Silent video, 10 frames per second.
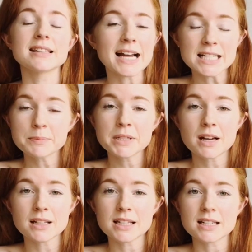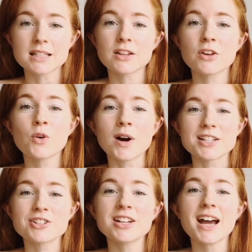last but not least, the
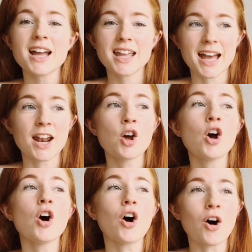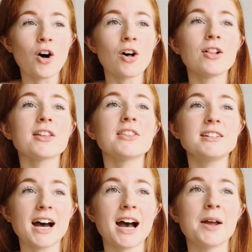question I get all the
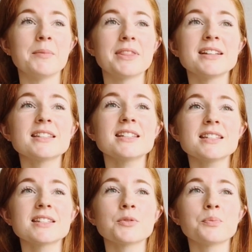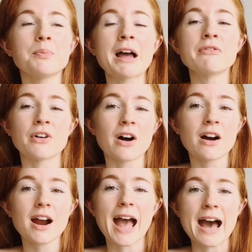time. This is by
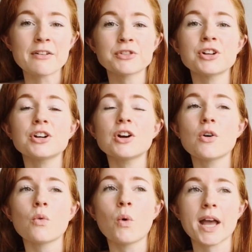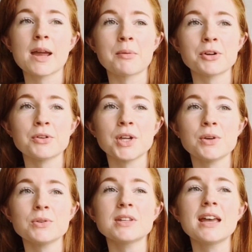far, after what camera do you
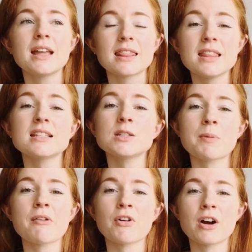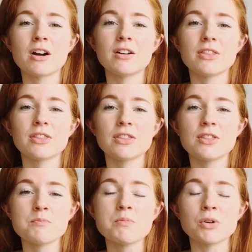use, this is by far
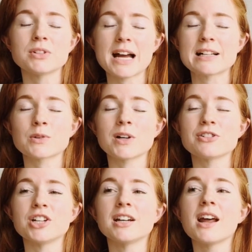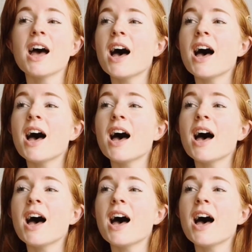the most asked question.